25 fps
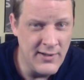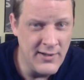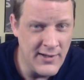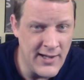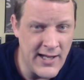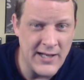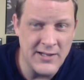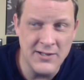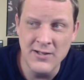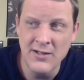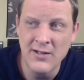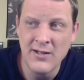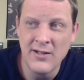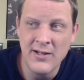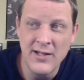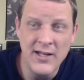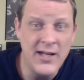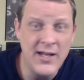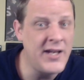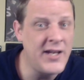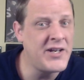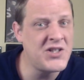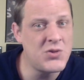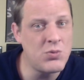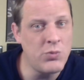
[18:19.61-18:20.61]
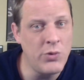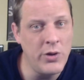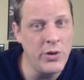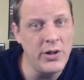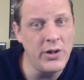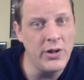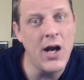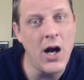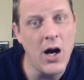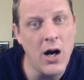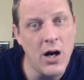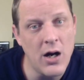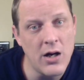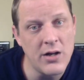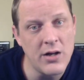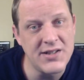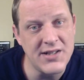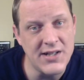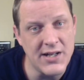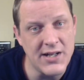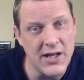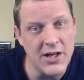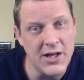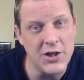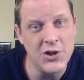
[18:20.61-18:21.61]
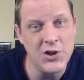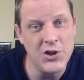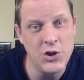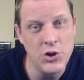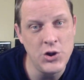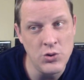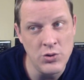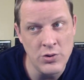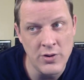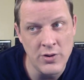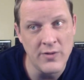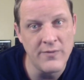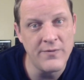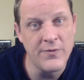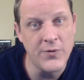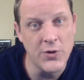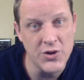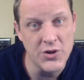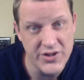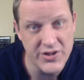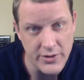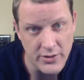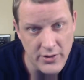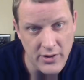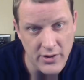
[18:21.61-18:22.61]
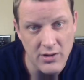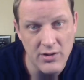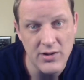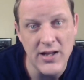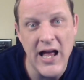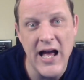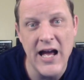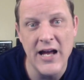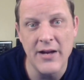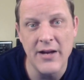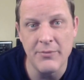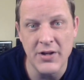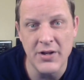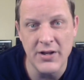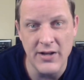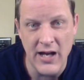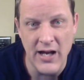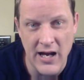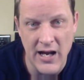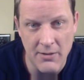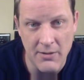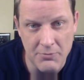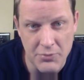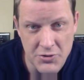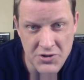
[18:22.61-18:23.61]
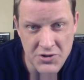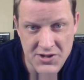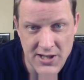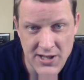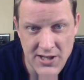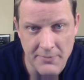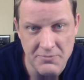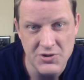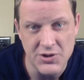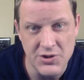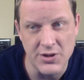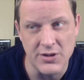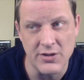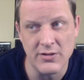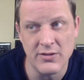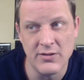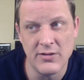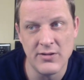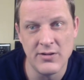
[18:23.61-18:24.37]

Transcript: Like, it is really hard to get universal alignment on perception,